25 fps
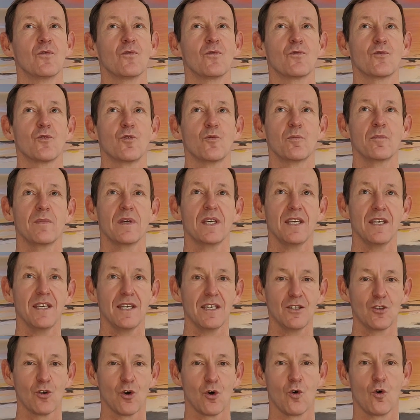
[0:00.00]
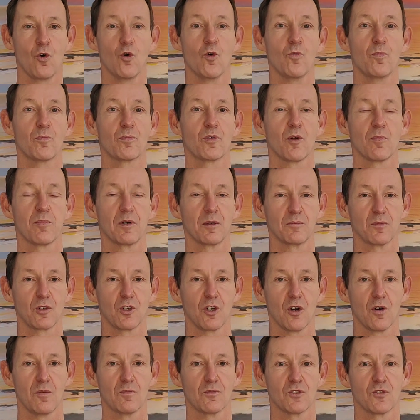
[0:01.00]
For me, the whole problem
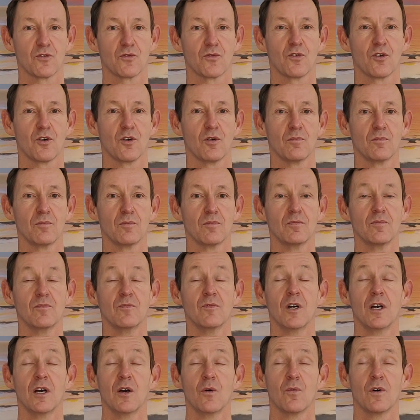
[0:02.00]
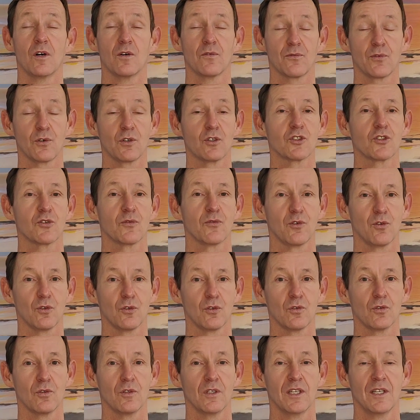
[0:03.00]
comes from, well, first of
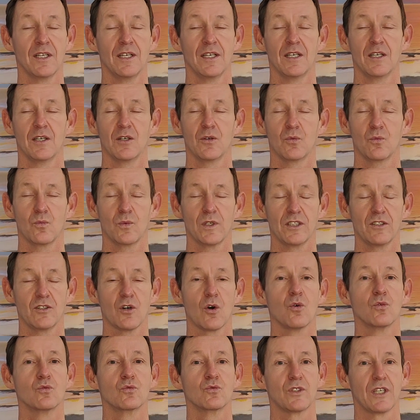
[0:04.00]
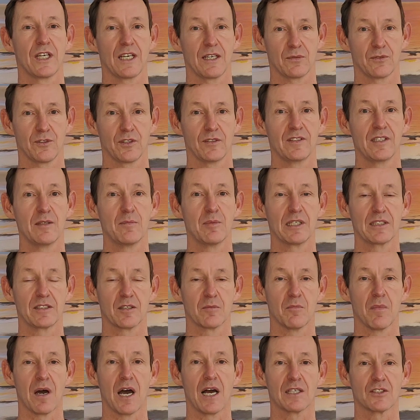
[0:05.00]
all, we don't have the
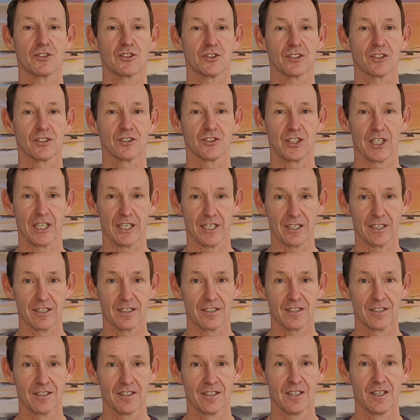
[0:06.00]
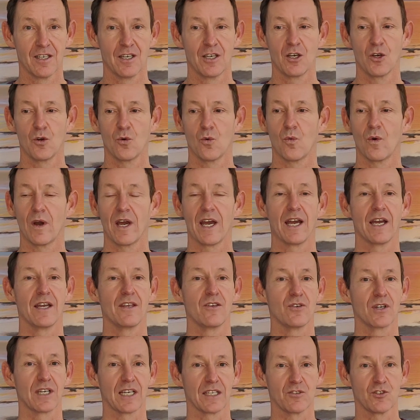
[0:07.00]
Tibetan masters here, where
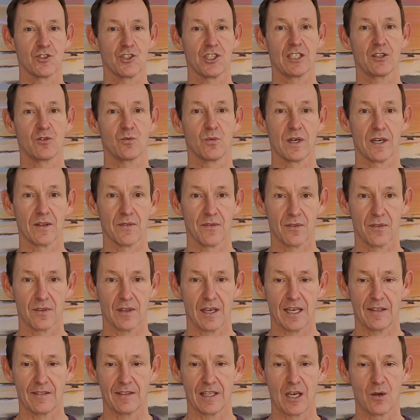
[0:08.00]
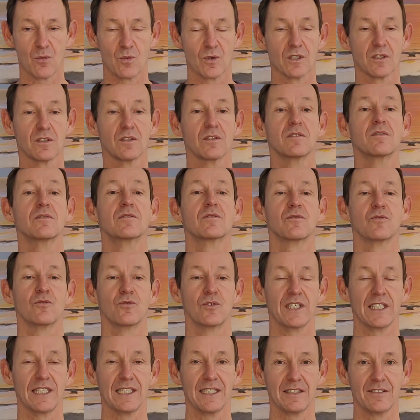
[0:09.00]
you can sit with and they will
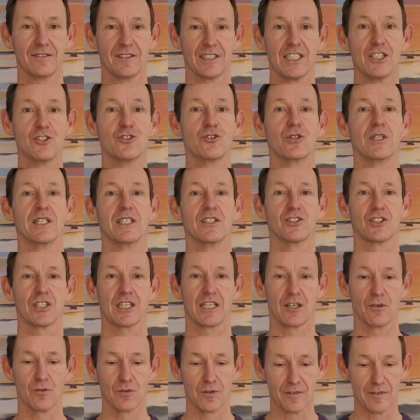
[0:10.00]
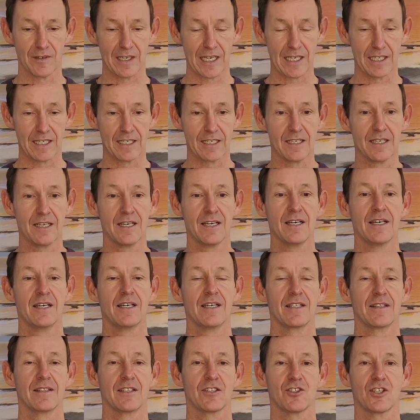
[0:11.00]
really teach you this, and
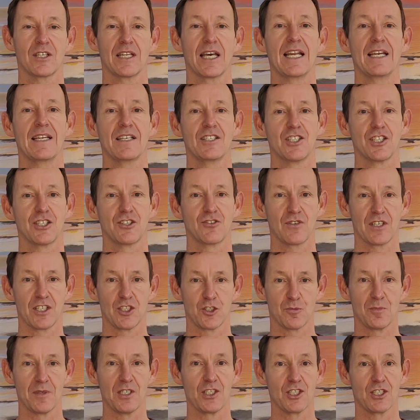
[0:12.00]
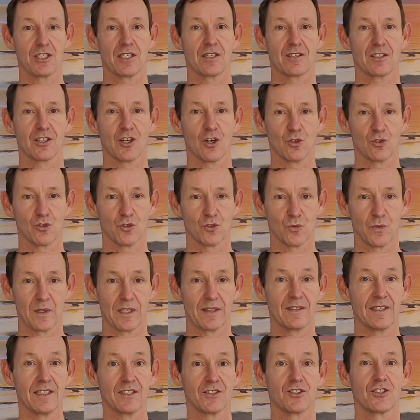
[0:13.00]
there's an energy transmission that goes
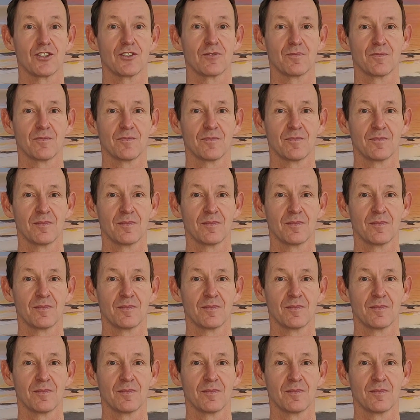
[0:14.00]
with this.